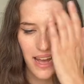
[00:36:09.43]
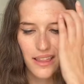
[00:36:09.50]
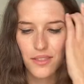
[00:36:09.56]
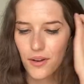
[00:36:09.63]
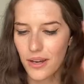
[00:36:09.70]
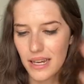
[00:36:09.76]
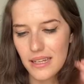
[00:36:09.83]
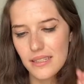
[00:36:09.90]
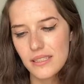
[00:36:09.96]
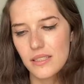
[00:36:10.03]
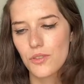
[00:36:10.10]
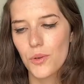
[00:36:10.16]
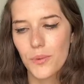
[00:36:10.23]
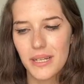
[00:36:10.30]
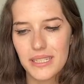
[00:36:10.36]

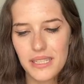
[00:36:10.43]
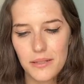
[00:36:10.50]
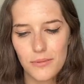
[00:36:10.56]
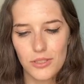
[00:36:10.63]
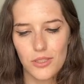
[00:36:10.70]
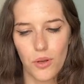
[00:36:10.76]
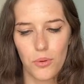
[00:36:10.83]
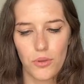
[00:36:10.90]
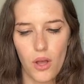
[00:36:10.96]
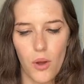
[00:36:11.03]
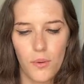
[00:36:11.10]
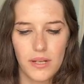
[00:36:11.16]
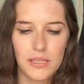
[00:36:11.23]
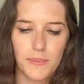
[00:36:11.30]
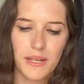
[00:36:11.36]
The reason it was so
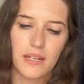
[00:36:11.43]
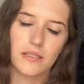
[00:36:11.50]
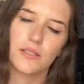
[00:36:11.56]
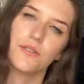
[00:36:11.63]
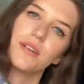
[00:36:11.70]
low is because there